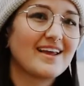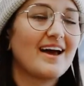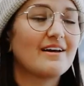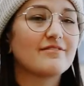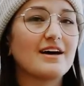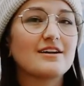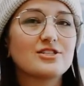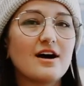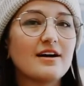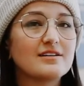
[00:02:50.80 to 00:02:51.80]
And if that
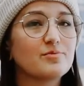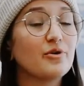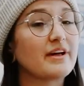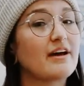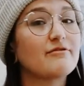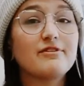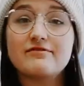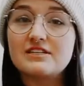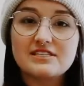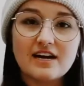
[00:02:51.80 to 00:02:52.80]
shot is pulling at
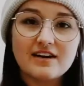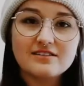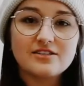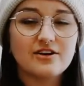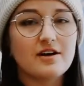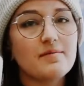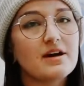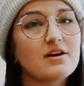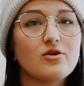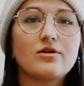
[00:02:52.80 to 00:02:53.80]
50 seconds, you're gonna
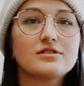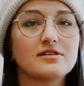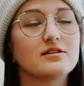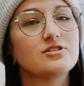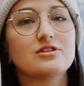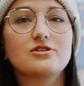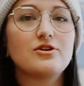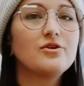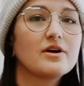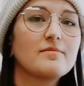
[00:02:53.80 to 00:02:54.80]
make it coarser, just so
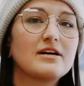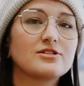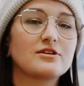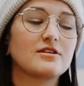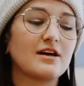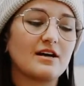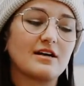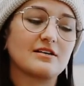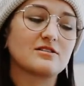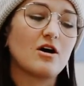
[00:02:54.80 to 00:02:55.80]
you can make sure that
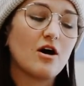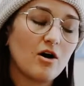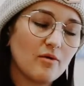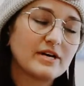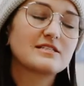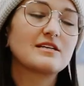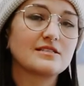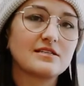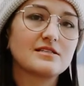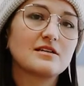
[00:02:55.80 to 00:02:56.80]
it is always
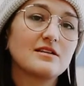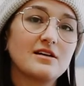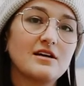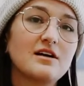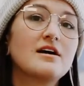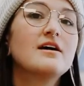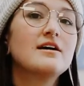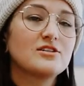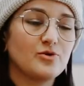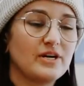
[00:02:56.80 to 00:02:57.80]
consistently
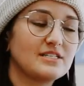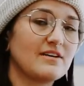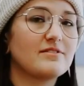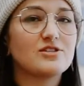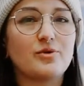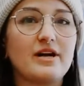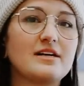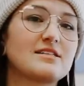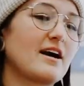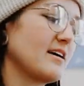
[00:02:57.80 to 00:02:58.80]
27 to
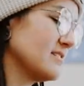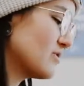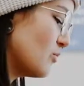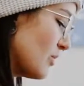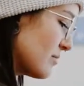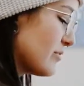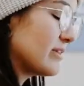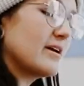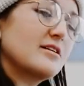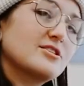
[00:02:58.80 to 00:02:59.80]
28 seconds when
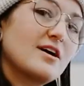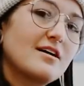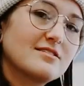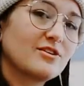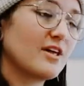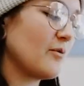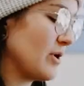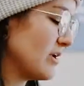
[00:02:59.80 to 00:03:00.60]
pulling your shot, so that when